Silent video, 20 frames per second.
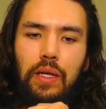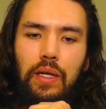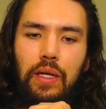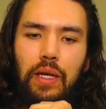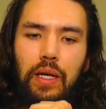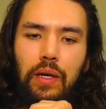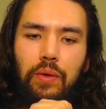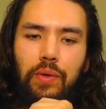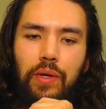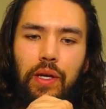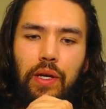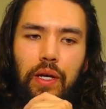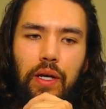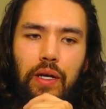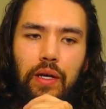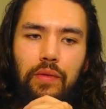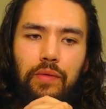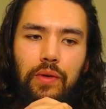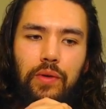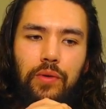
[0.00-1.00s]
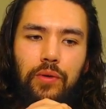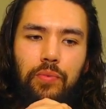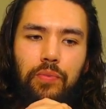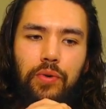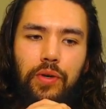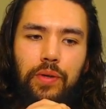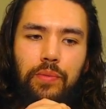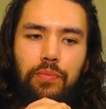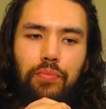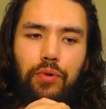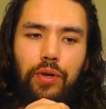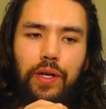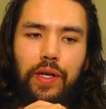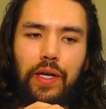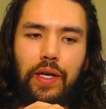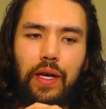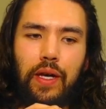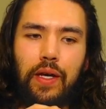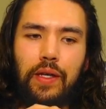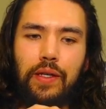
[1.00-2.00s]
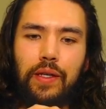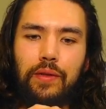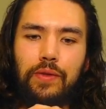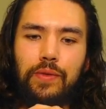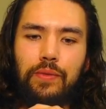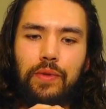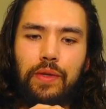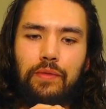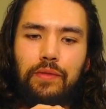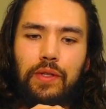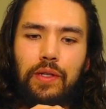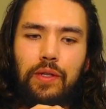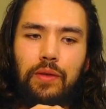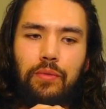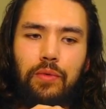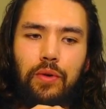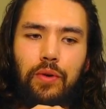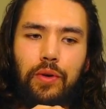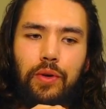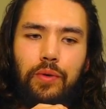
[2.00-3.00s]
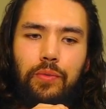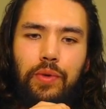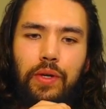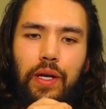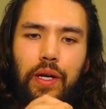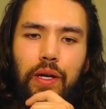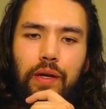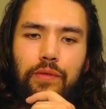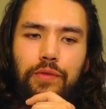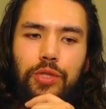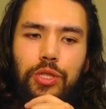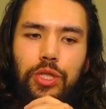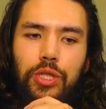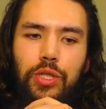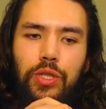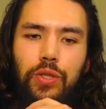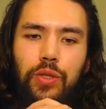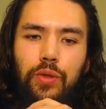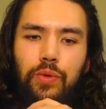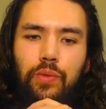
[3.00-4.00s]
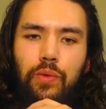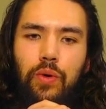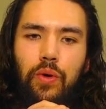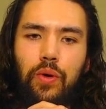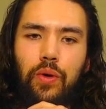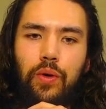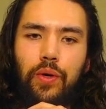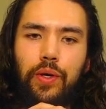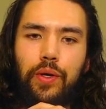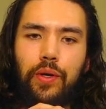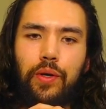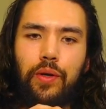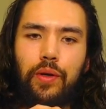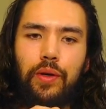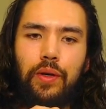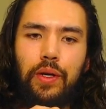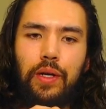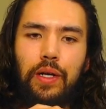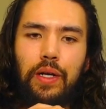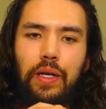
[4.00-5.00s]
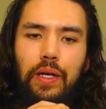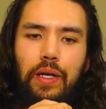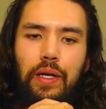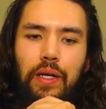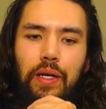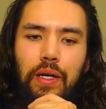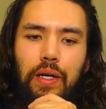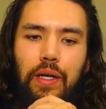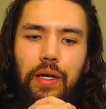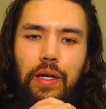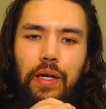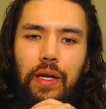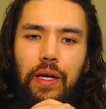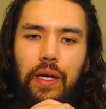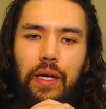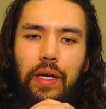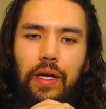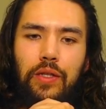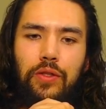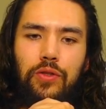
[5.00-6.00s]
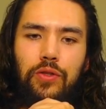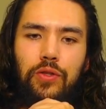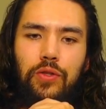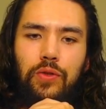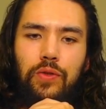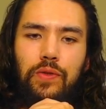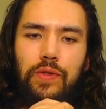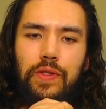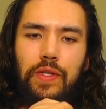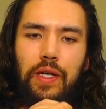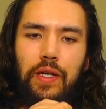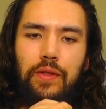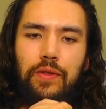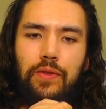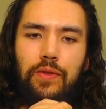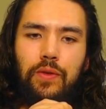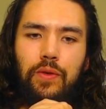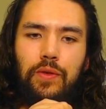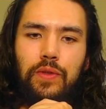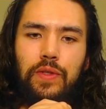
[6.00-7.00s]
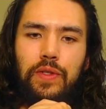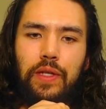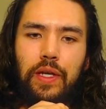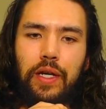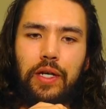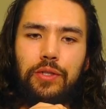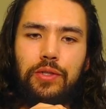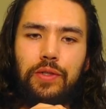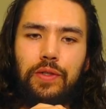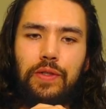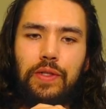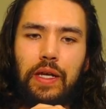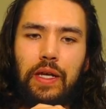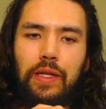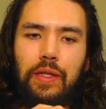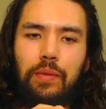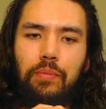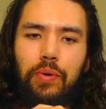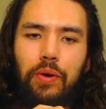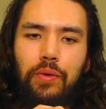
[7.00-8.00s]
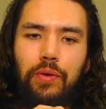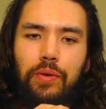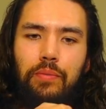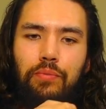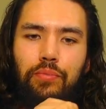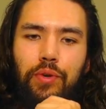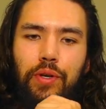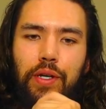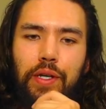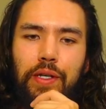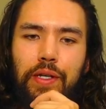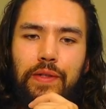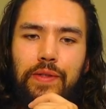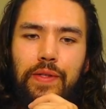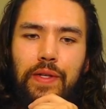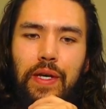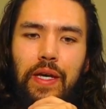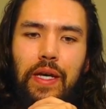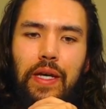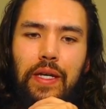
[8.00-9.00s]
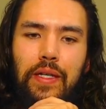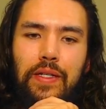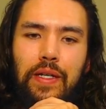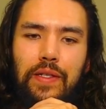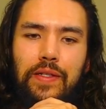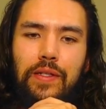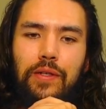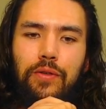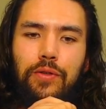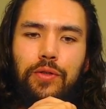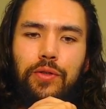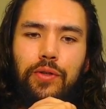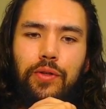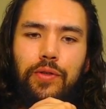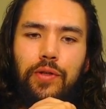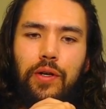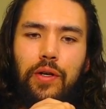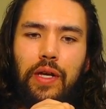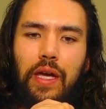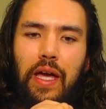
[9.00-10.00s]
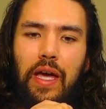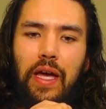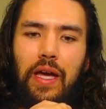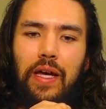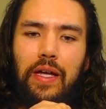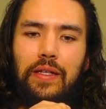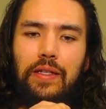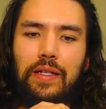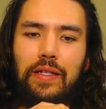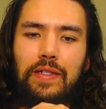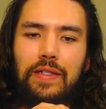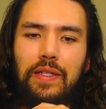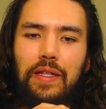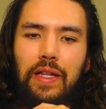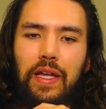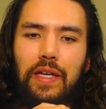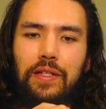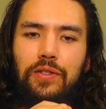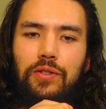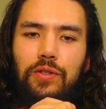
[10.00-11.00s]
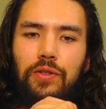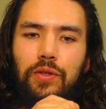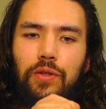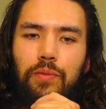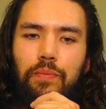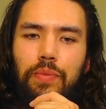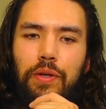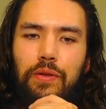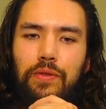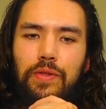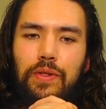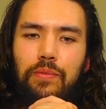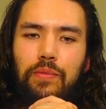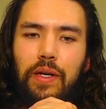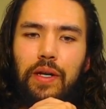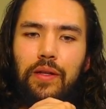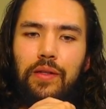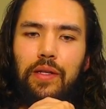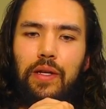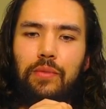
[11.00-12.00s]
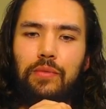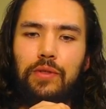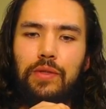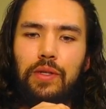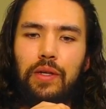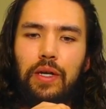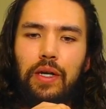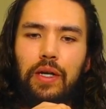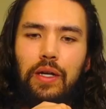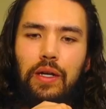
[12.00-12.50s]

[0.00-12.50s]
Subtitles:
And we have, pretty brick hand. Yeah, so we have DD Warrior. We have Shield Warrior and 2 Silent Sword Slashes. And the opponent brings Destiny or Drill Dark and a Celestial piercing battle damage.